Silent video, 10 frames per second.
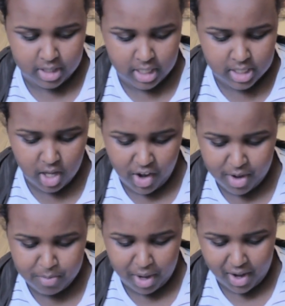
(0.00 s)
These are
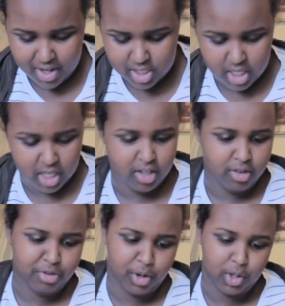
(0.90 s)

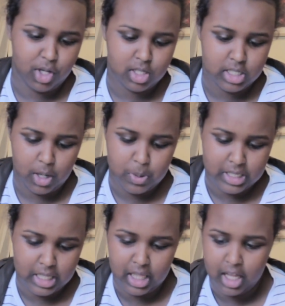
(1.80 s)
embarrassing photos because I
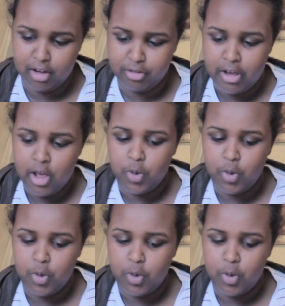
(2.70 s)
was in love